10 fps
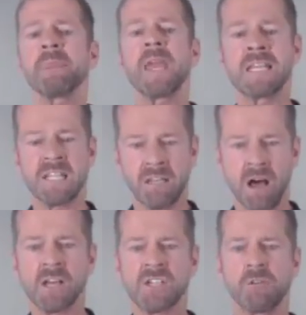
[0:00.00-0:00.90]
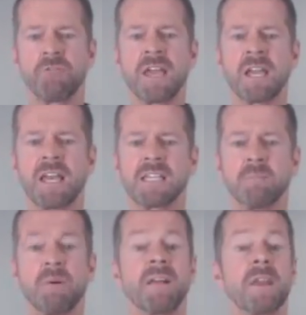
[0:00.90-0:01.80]
is largely
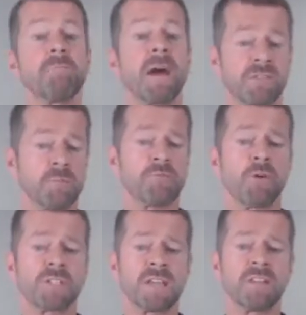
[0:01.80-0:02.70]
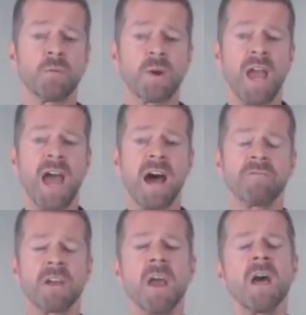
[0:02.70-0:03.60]
regulated by the amount of protein that we have.